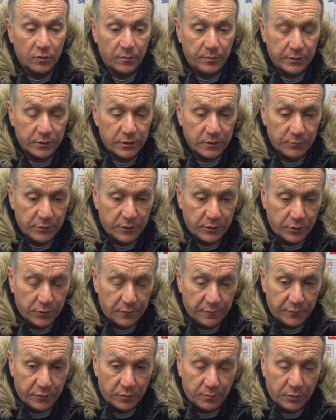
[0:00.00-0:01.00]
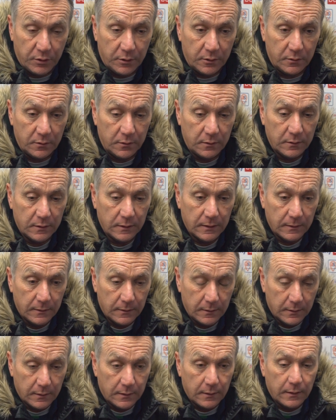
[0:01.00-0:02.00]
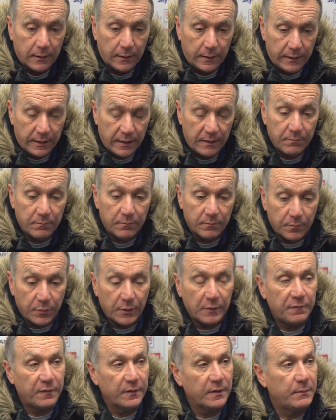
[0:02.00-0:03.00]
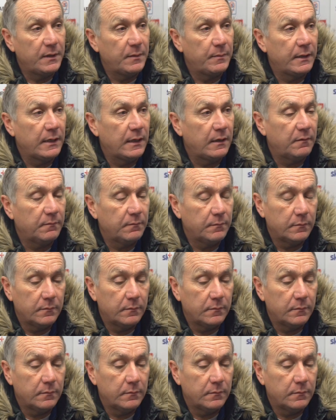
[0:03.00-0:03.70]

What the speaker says: Played some really good football. But for maybe that